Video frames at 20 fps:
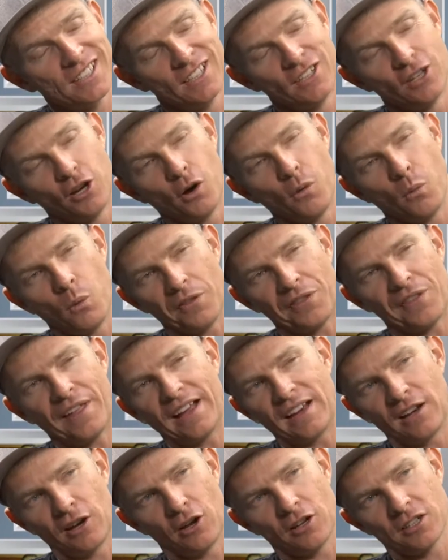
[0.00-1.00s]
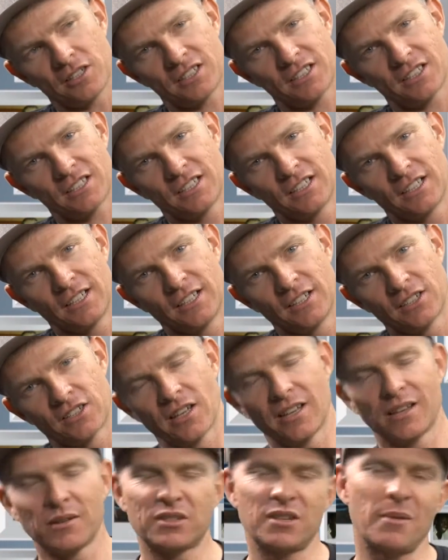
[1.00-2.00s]
didn't know what they had lost.
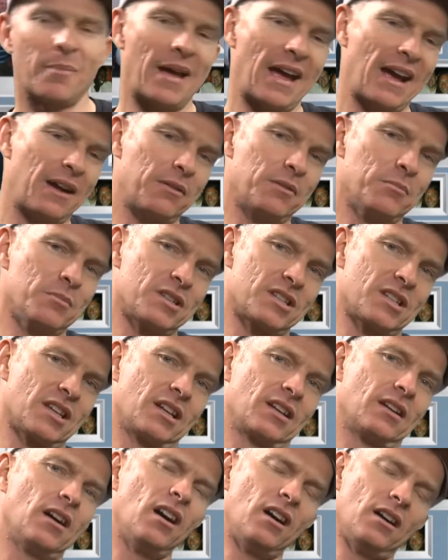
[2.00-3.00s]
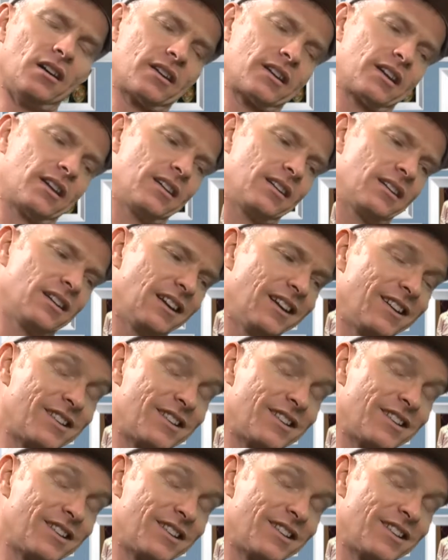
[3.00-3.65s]
So there's a bag went missing. Oh, okay.